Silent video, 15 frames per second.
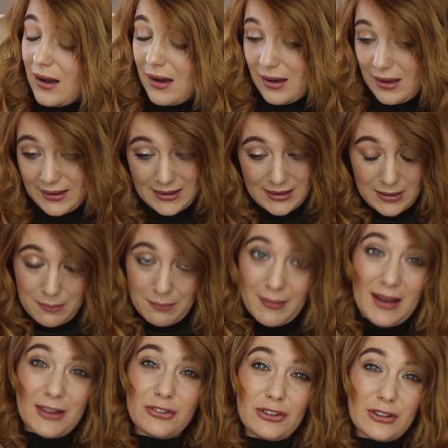I can
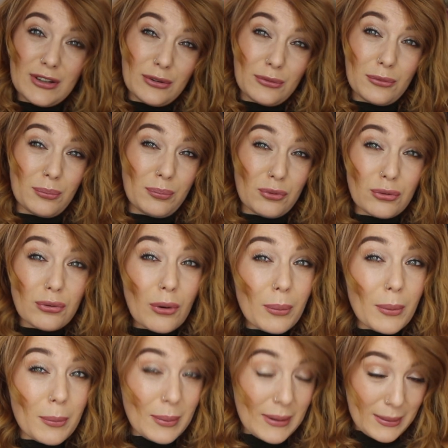imagine it will
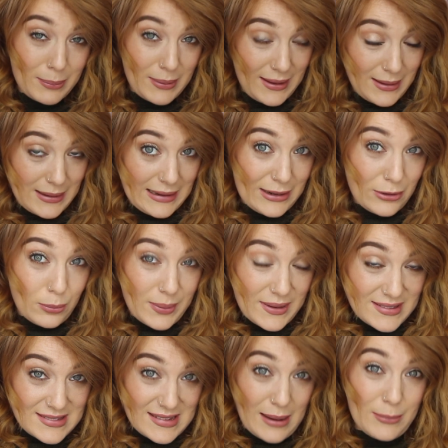probably be a little
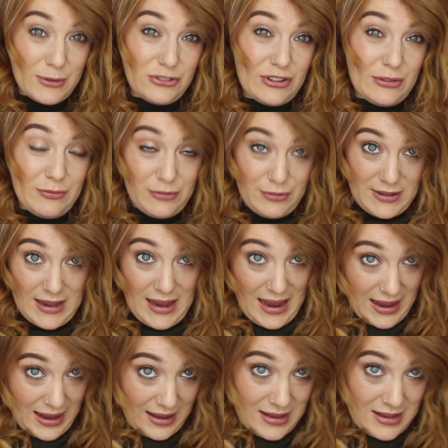bit damaging for your
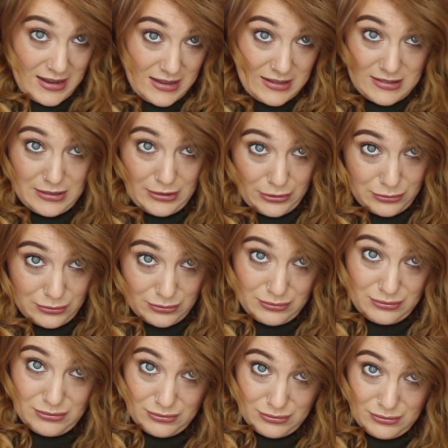hair. So
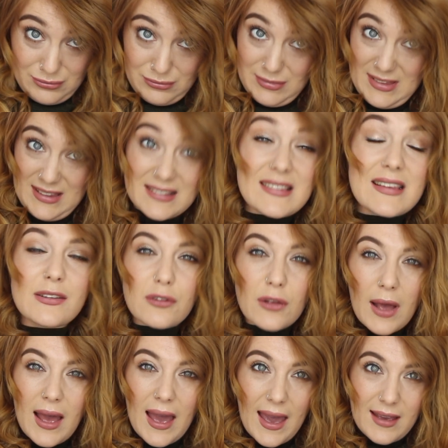this
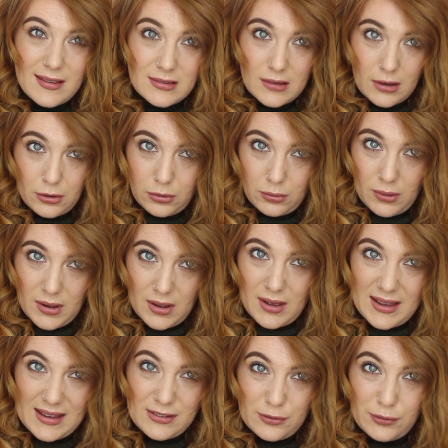hairstyle
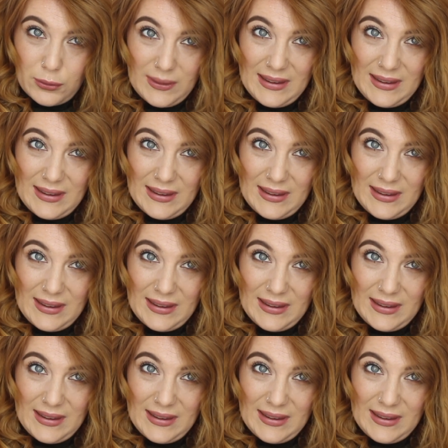is for